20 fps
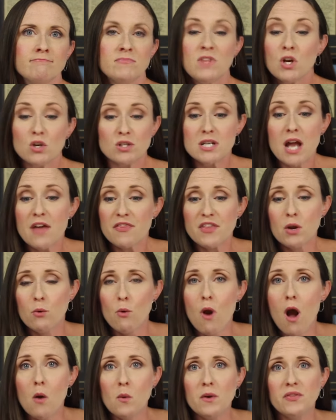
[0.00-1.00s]
There's nothing
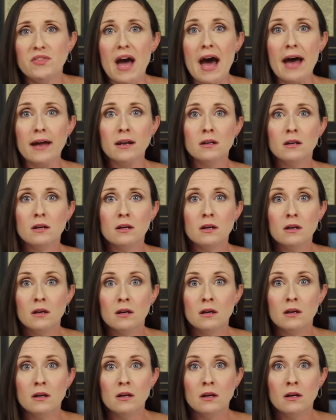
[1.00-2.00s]
wrong with that.
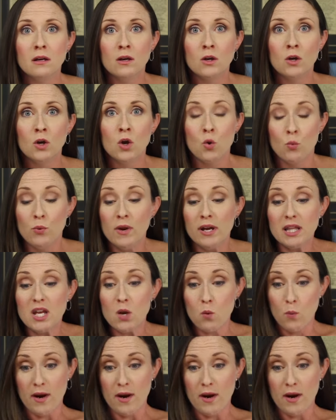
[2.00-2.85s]
Really,